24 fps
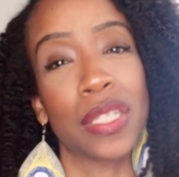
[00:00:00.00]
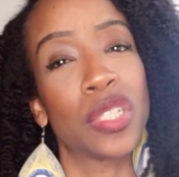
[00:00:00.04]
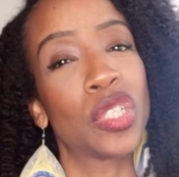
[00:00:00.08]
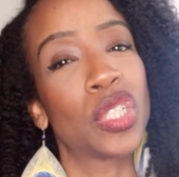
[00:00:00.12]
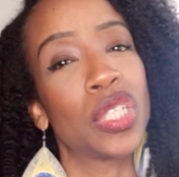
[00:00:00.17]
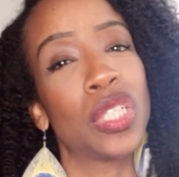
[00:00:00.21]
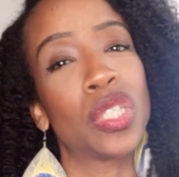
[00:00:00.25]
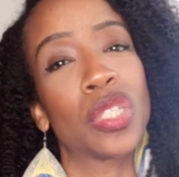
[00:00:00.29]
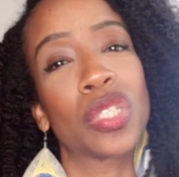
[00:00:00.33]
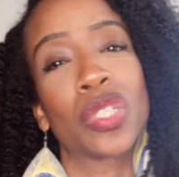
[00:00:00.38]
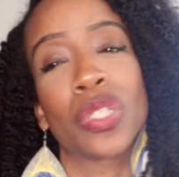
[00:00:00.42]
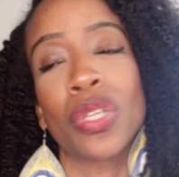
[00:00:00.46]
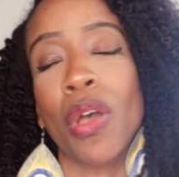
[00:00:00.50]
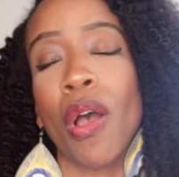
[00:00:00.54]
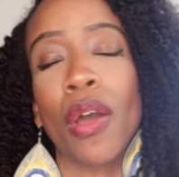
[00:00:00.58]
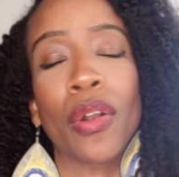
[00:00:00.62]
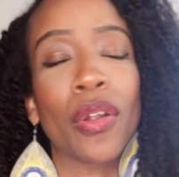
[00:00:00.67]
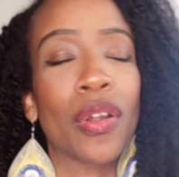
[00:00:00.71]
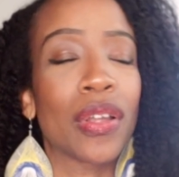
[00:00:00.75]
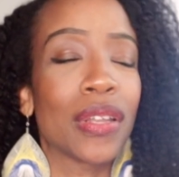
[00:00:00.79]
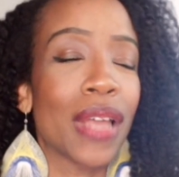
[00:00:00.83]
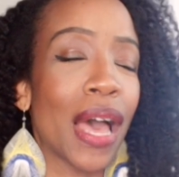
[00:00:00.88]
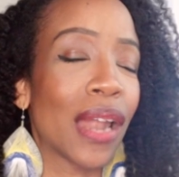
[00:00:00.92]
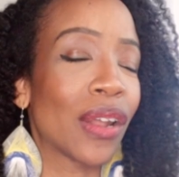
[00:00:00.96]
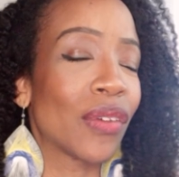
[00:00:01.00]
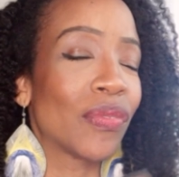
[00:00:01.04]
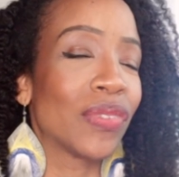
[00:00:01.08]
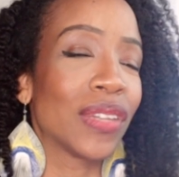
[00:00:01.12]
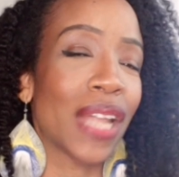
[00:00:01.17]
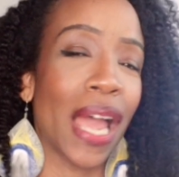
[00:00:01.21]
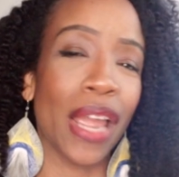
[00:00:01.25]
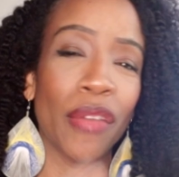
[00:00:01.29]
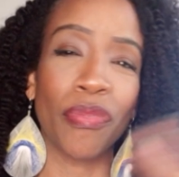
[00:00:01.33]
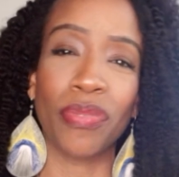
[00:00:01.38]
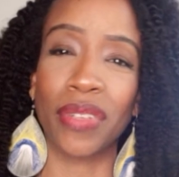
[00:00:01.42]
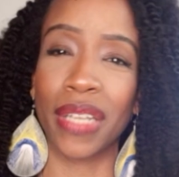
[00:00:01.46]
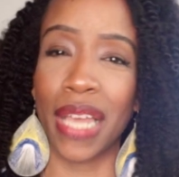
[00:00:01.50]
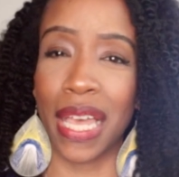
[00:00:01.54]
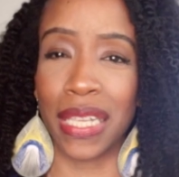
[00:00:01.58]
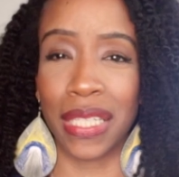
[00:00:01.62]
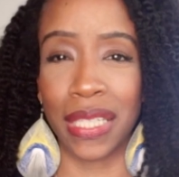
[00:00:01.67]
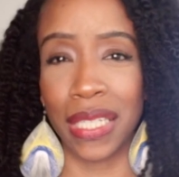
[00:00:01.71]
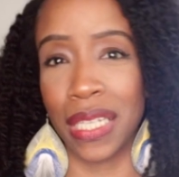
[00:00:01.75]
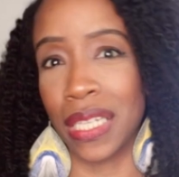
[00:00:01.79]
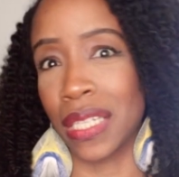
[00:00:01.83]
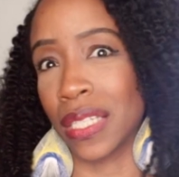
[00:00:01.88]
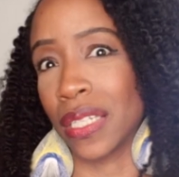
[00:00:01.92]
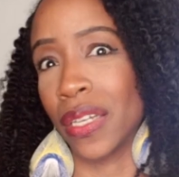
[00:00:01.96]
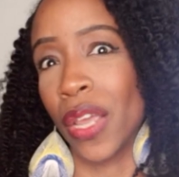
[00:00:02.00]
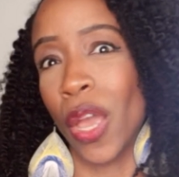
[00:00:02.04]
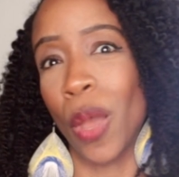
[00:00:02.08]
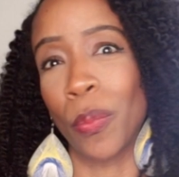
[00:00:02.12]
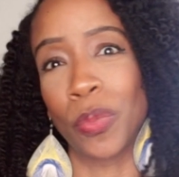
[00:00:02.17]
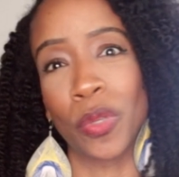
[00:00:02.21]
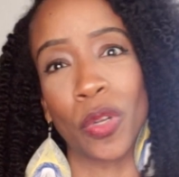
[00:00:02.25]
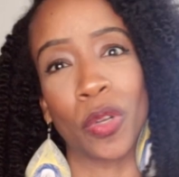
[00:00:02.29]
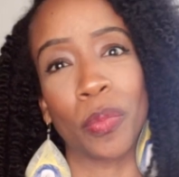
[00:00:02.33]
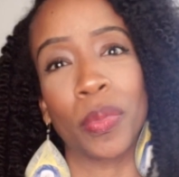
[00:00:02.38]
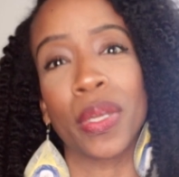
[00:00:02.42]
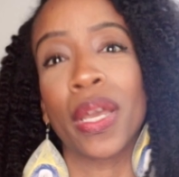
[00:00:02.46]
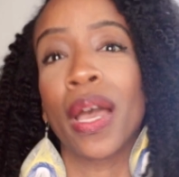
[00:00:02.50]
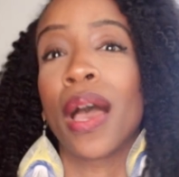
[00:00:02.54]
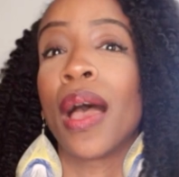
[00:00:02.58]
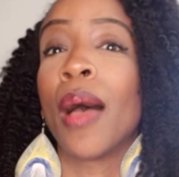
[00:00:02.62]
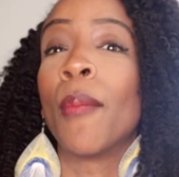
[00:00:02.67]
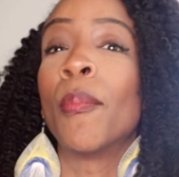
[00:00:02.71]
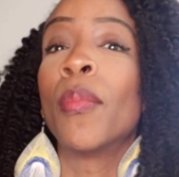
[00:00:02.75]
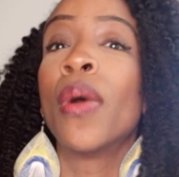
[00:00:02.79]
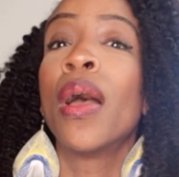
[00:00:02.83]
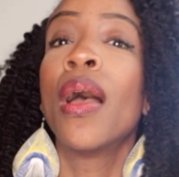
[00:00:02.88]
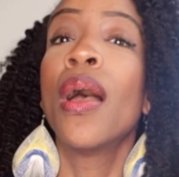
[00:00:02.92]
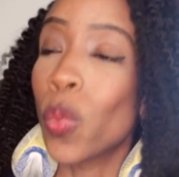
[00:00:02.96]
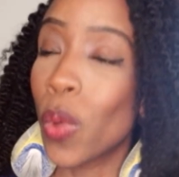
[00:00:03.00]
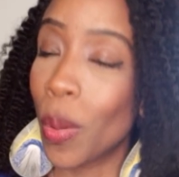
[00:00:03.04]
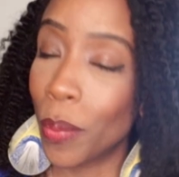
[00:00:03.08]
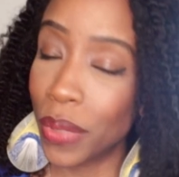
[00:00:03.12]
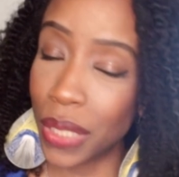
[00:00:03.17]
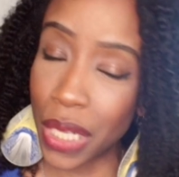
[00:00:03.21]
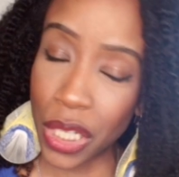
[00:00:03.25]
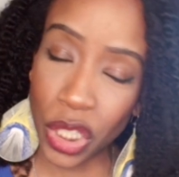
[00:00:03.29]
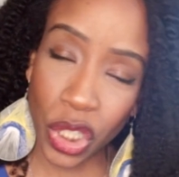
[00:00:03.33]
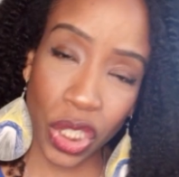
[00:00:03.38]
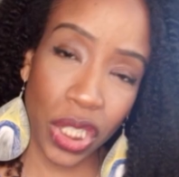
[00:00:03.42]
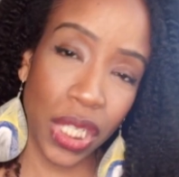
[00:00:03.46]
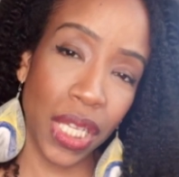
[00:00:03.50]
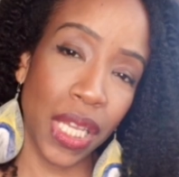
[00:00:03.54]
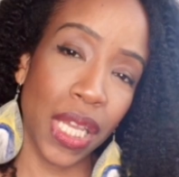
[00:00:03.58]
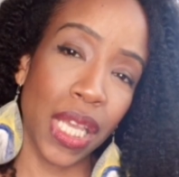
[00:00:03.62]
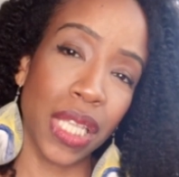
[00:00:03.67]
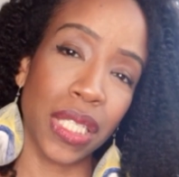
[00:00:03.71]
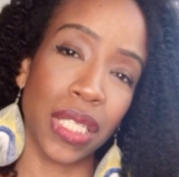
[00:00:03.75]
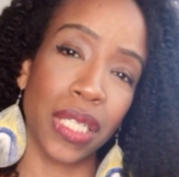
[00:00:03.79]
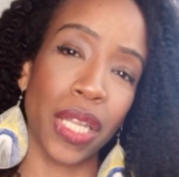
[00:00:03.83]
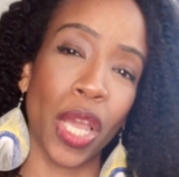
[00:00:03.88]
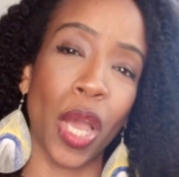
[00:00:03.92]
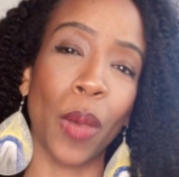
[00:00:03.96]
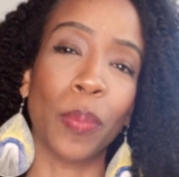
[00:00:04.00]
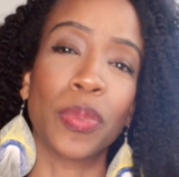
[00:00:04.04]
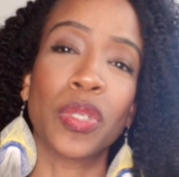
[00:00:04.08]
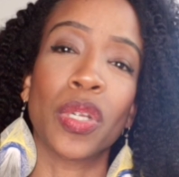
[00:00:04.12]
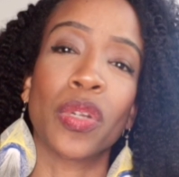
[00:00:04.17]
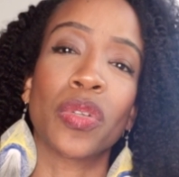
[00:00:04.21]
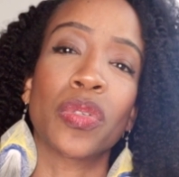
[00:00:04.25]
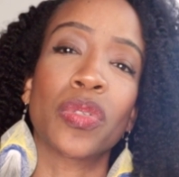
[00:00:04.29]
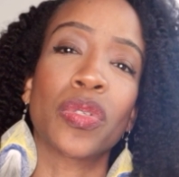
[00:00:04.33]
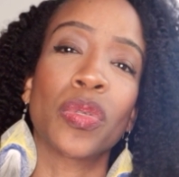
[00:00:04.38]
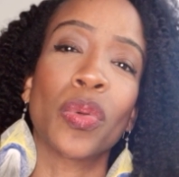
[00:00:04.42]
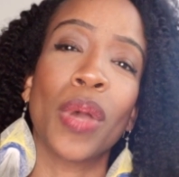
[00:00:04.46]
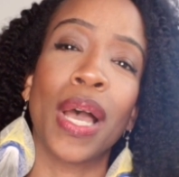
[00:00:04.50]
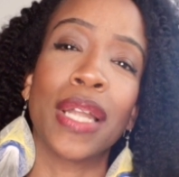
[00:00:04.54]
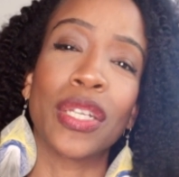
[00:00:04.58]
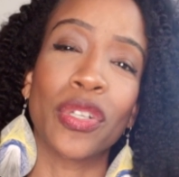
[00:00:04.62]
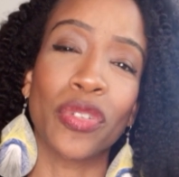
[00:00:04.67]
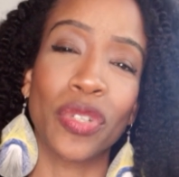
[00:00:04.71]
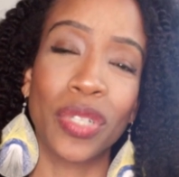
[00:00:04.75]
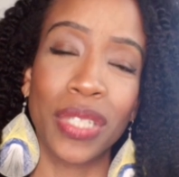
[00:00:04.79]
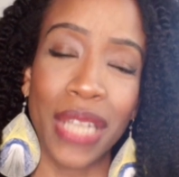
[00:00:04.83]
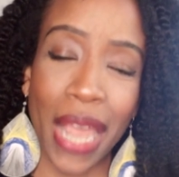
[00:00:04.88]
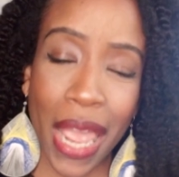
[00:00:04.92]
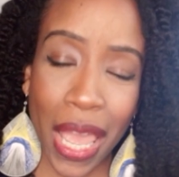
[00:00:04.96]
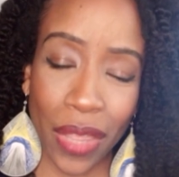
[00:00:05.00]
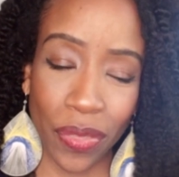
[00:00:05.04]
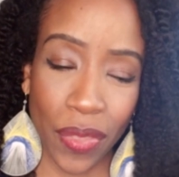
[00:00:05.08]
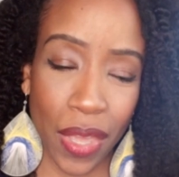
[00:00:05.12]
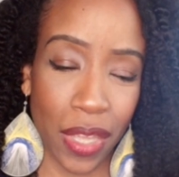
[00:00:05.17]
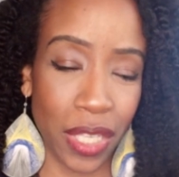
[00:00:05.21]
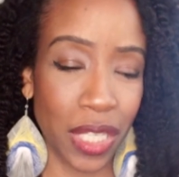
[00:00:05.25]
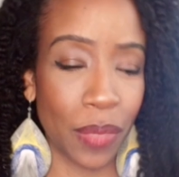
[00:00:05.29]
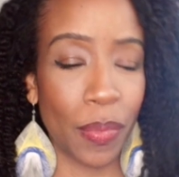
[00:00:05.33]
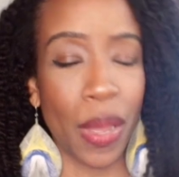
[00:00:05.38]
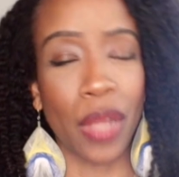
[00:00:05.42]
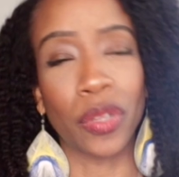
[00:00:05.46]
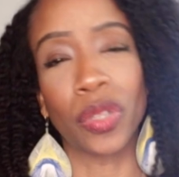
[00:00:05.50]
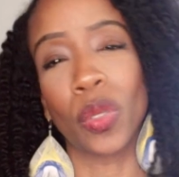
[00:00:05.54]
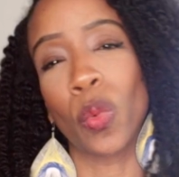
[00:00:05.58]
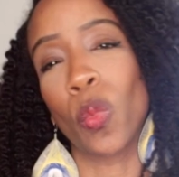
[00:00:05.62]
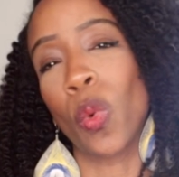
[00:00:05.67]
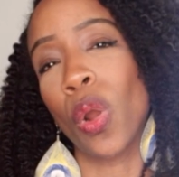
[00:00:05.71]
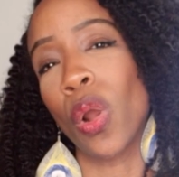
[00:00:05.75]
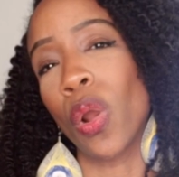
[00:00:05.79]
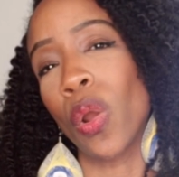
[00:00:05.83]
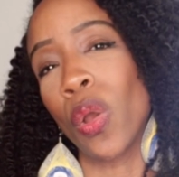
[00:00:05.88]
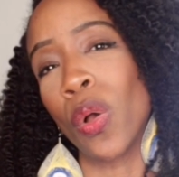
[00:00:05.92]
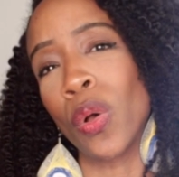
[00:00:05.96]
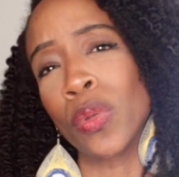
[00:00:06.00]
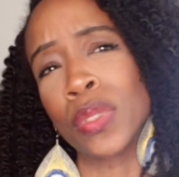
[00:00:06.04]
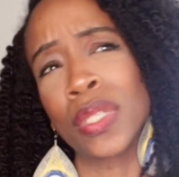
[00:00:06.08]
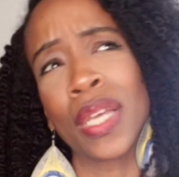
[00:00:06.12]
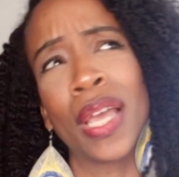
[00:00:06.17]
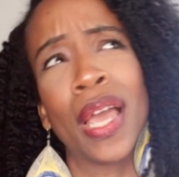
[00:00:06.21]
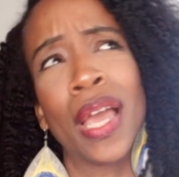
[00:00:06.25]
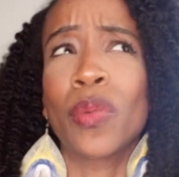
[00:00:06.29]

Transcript: and she just taught her a lot of life lessons and helped her to become the woman that she is and helped her to understand things about the world.